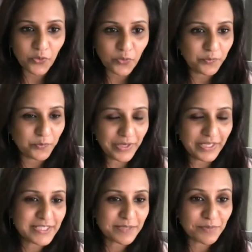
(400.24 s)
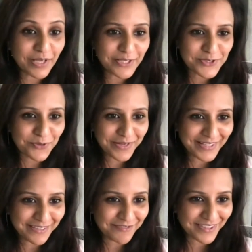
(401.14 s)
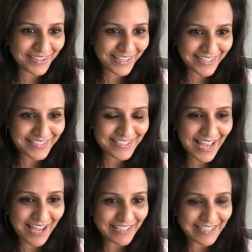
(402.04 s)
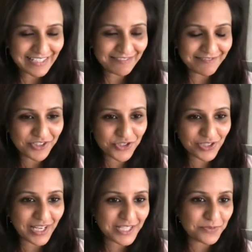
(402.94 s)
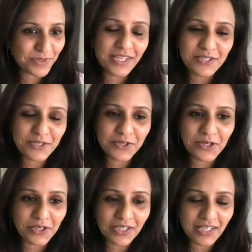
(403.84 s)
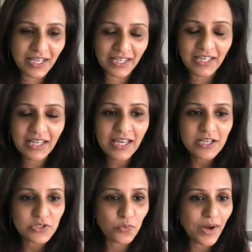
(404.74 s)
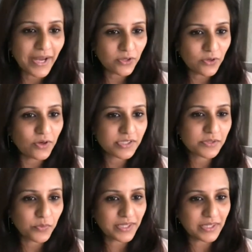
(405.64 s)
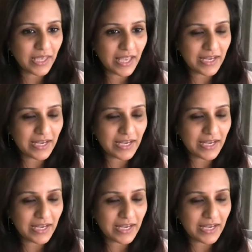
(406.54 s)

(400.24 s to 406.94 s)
we can simulate so many different things, and we can visualize what things are going to look like. So why not with an